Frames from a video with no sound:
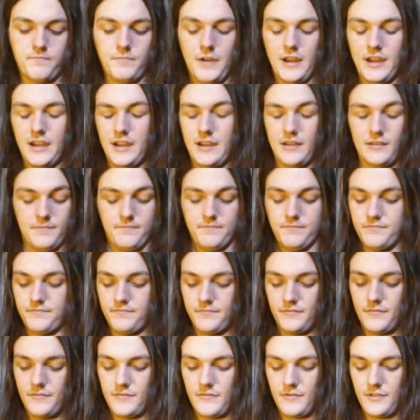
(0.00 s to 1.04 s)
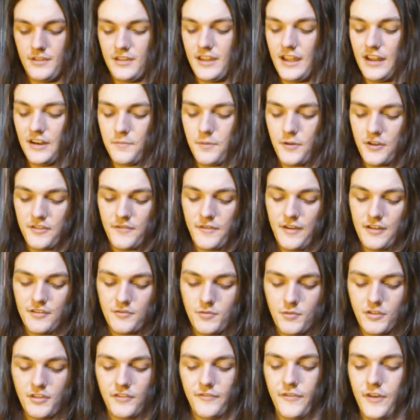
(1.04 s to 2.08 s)
um, Sound of Perseverance
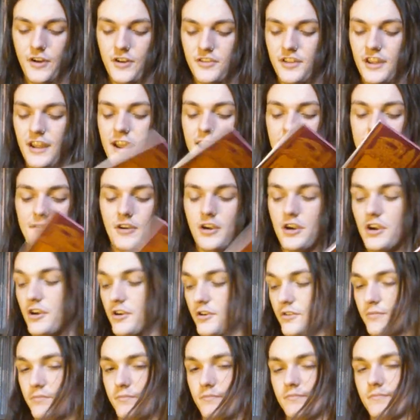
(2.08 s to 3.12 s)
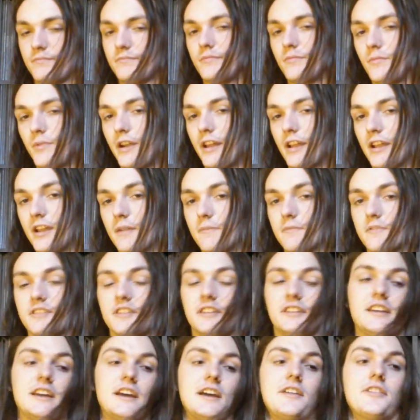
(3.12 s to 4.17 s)
was the first thing I ever heard when it comes
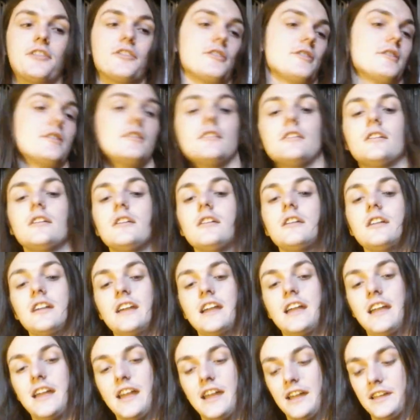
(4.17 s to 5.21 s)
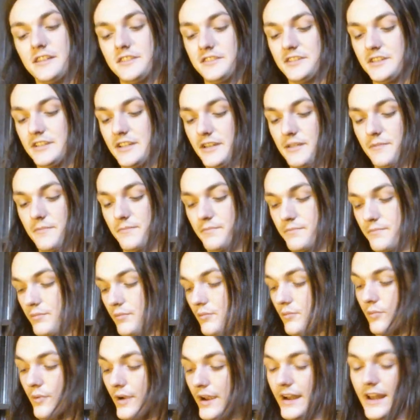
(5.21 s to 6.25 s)
to death. And
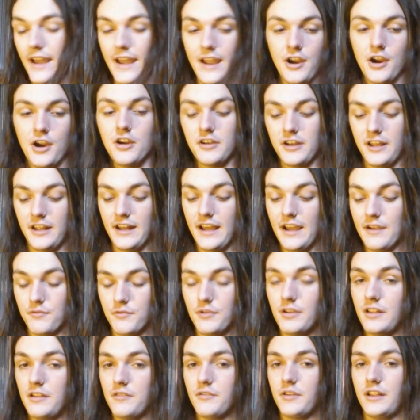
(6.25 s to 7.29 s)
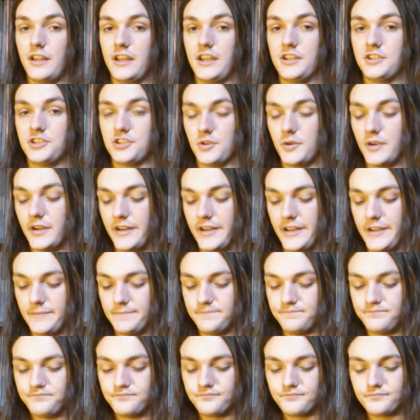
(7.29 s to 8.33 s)
when I heard it, I really, really enjoyed it.
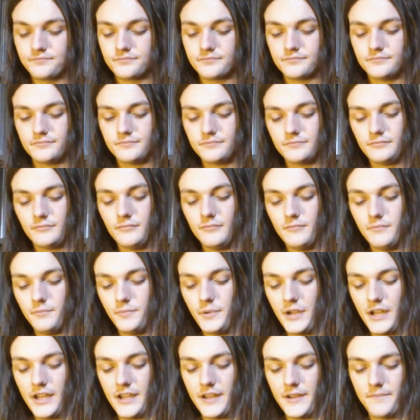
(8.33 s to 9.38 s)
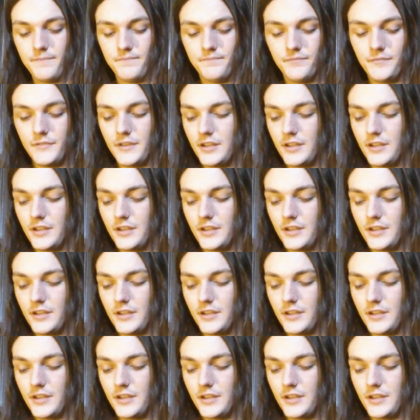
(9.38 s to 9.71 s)
But